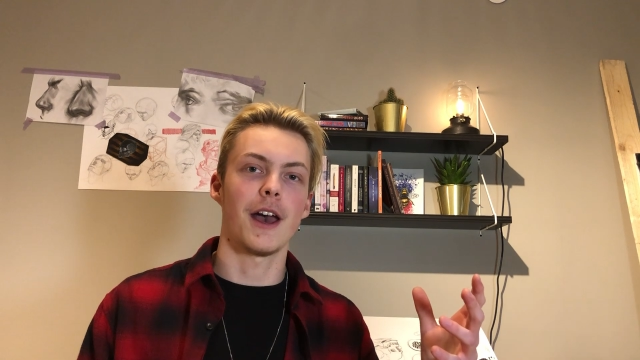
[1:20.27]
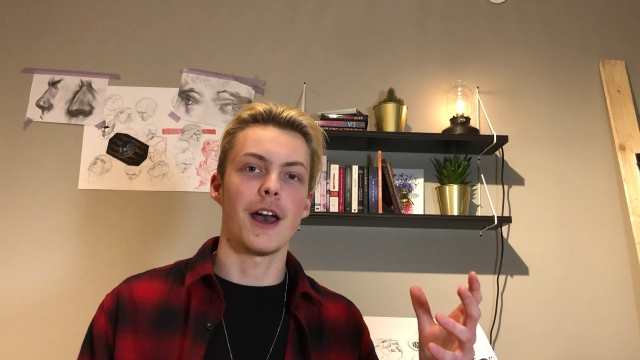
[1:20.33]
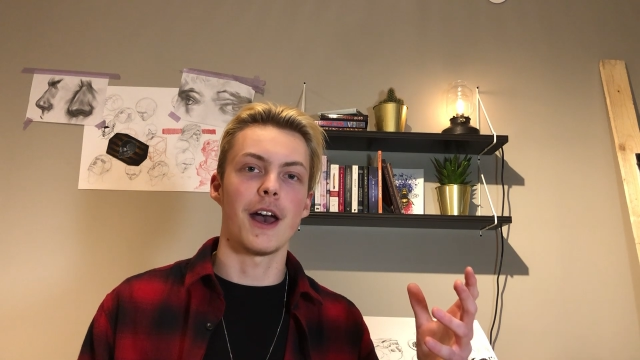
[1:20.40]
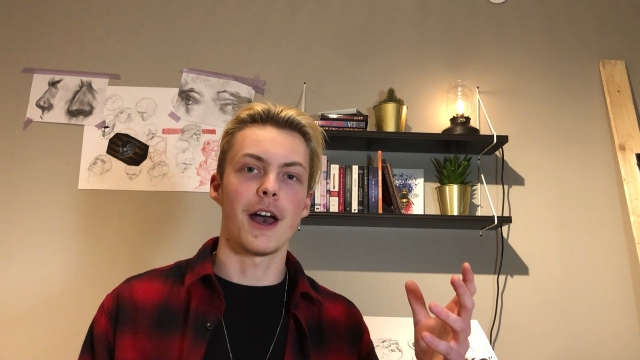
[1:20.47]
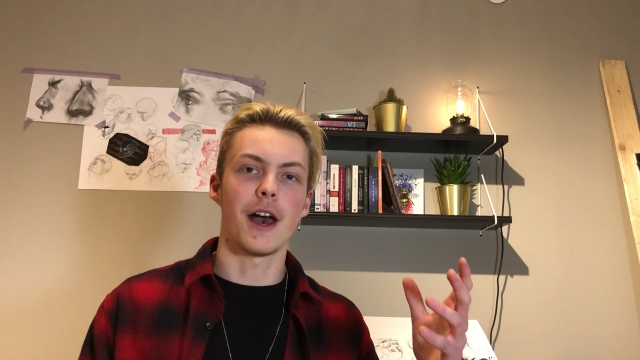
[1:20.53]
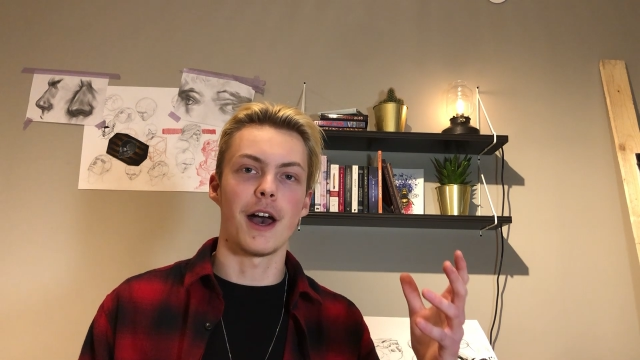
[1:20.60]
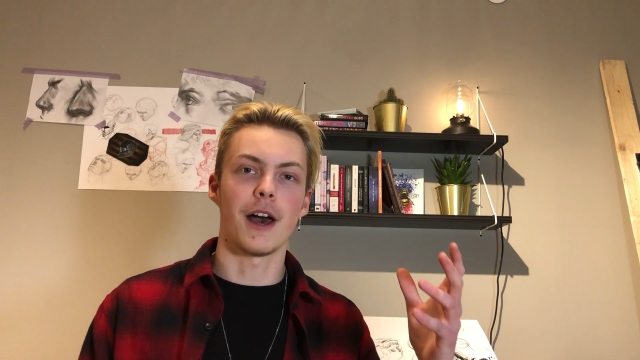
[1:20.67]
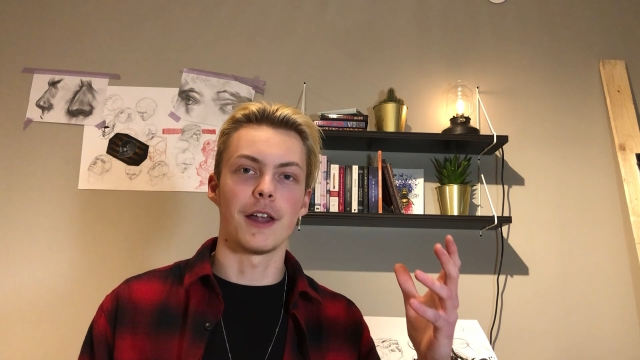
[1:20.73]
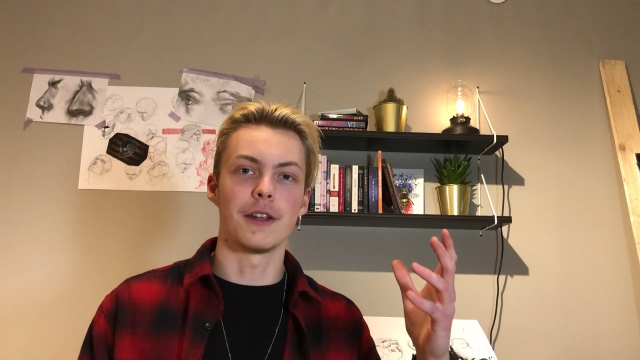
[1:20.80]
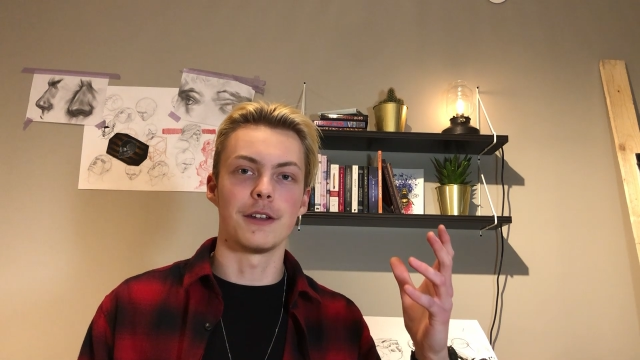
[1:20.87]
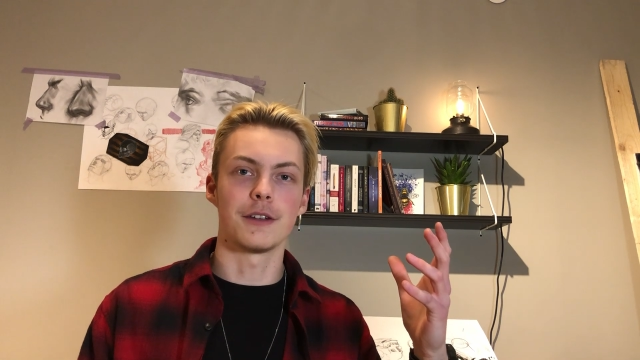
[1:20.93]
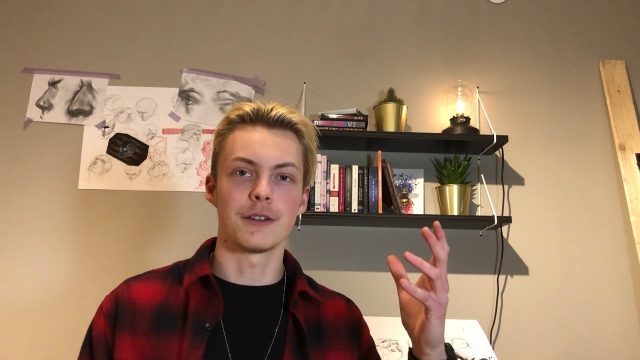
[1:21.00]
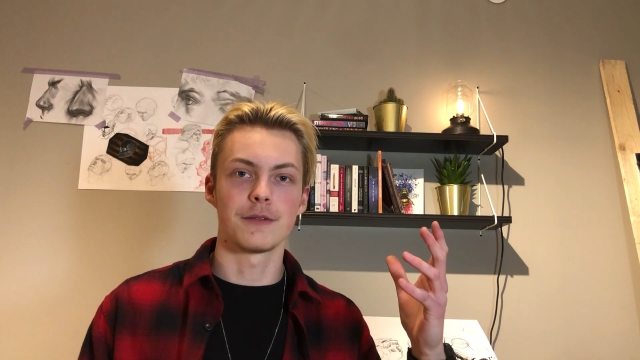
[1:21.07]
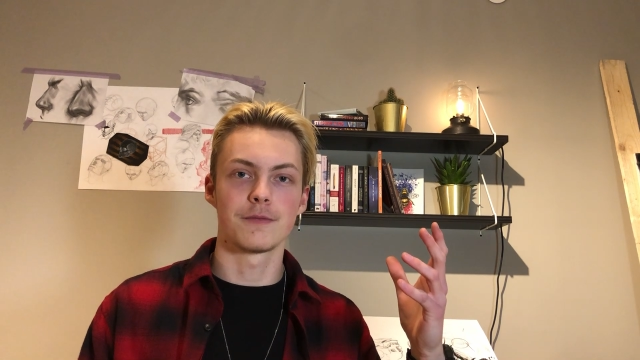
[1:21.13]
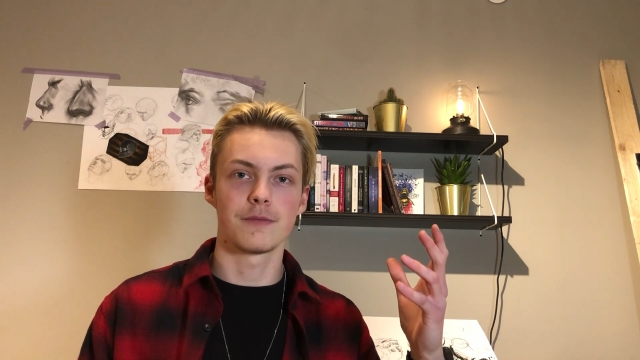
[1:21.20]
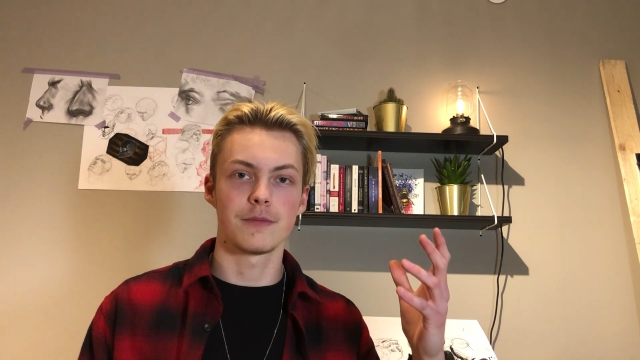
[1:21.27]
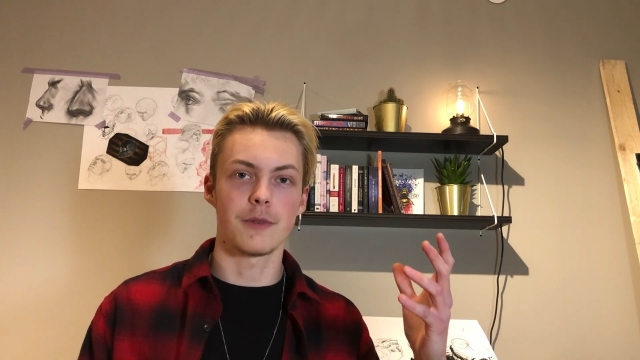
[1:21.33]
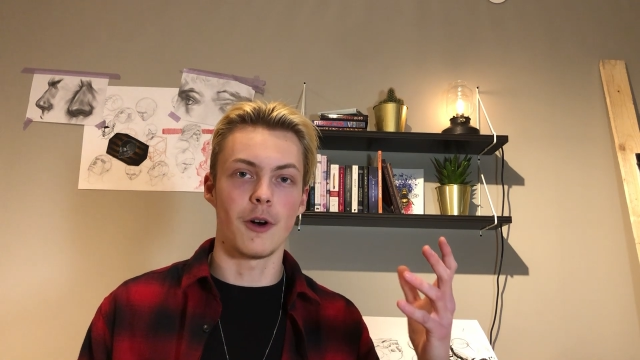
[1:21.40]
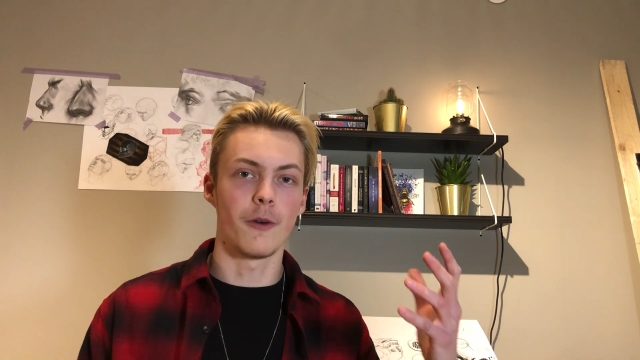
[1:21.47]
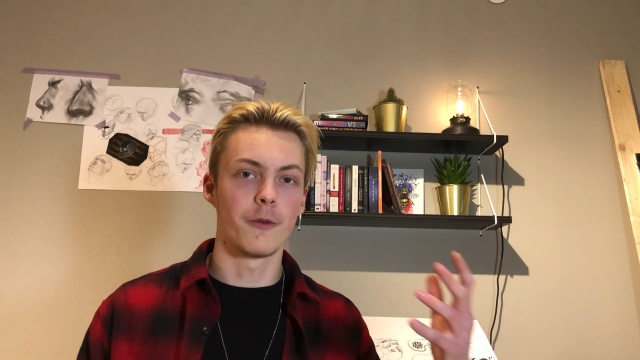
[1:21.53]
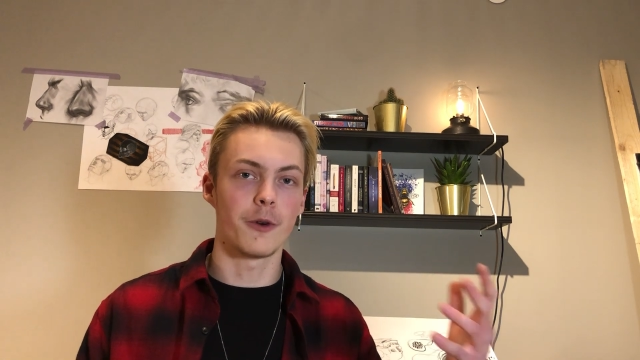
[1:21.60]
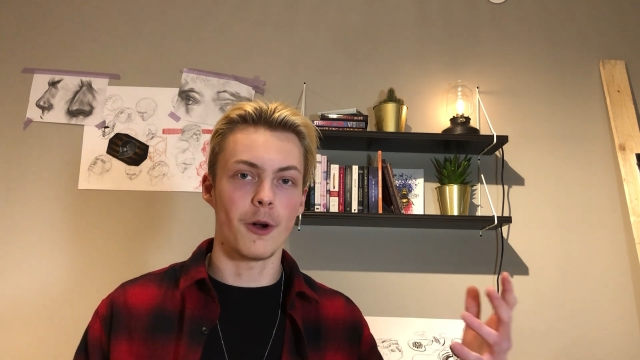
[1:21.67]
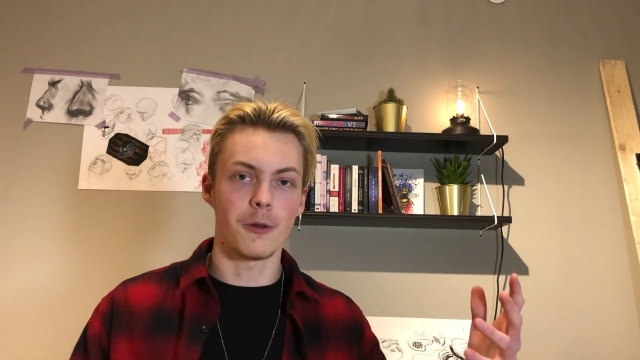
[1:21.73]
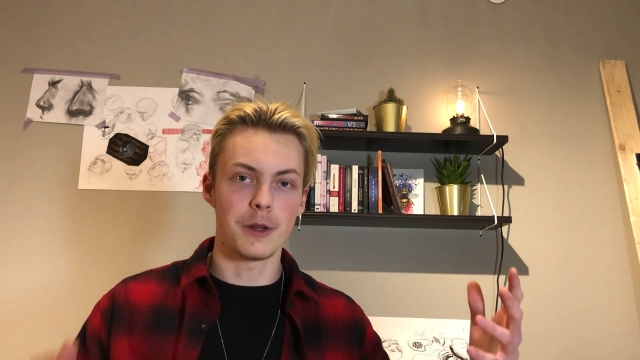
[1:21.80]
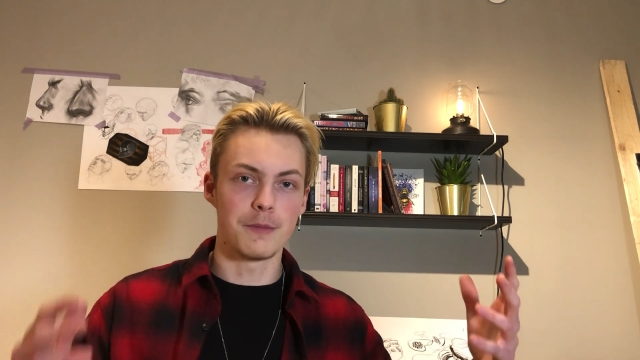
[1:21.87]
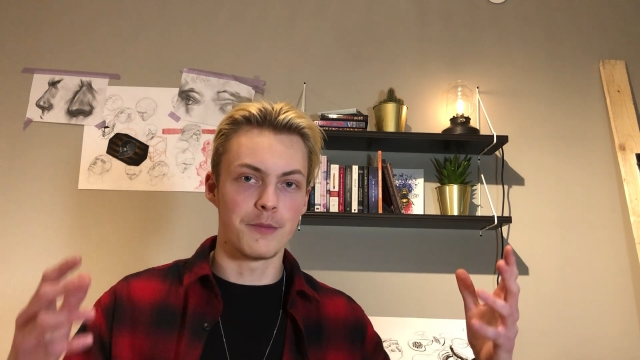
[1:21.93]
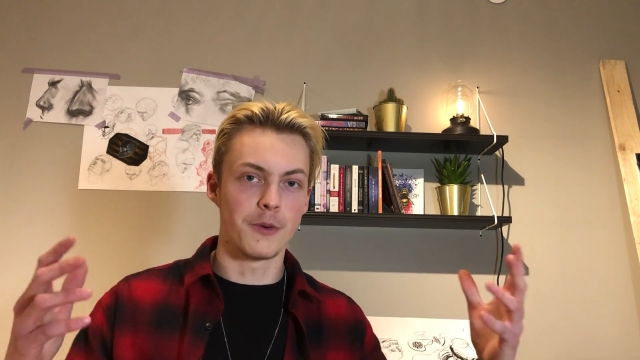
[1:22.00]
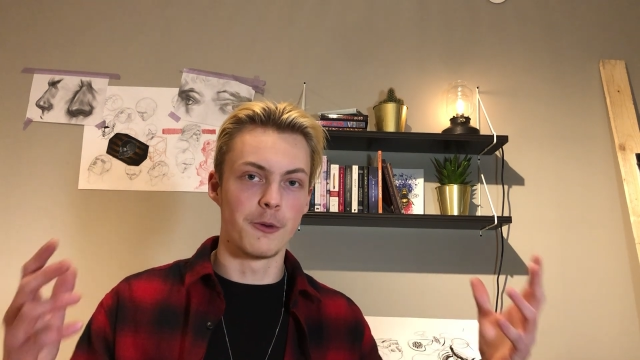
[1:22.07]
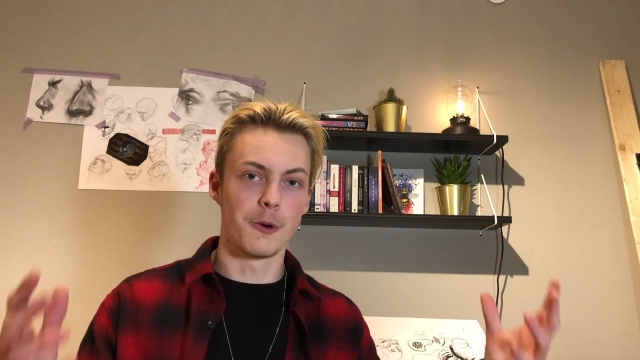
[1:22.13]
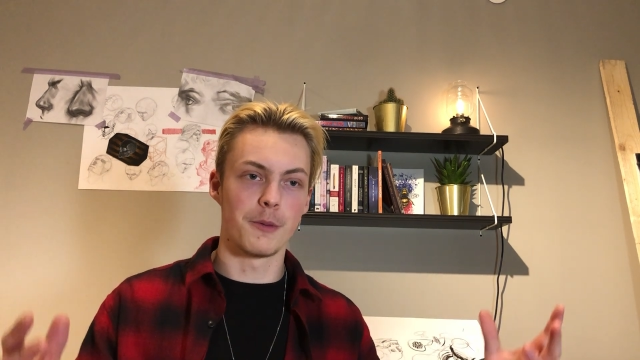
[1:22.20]
and overall
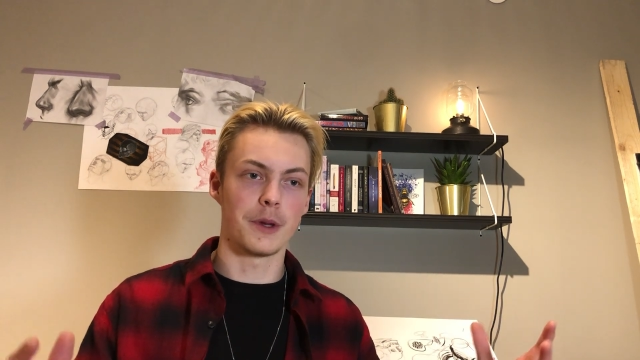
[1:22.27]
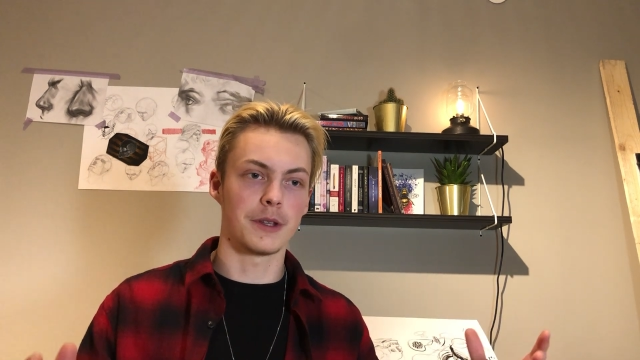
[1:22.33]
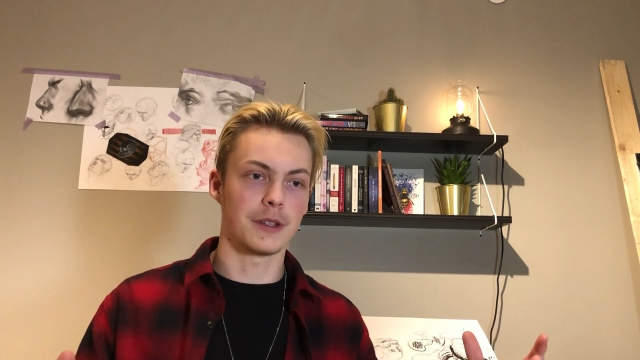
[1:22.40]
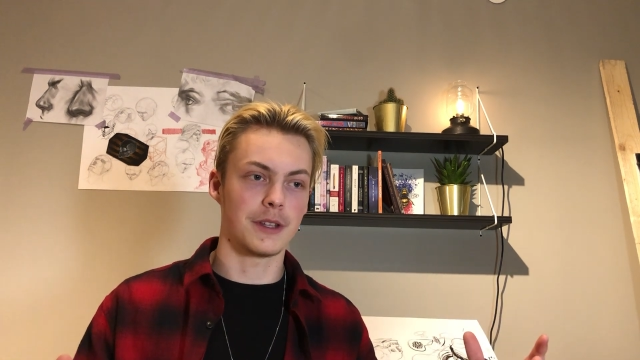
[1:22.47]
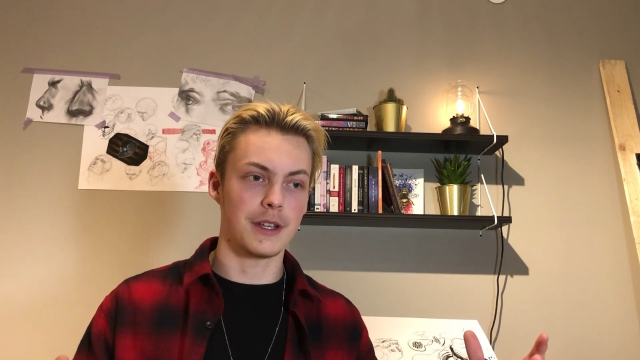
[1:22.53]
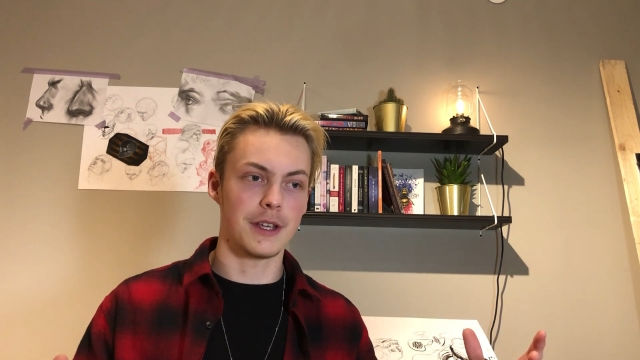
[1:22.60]
improvement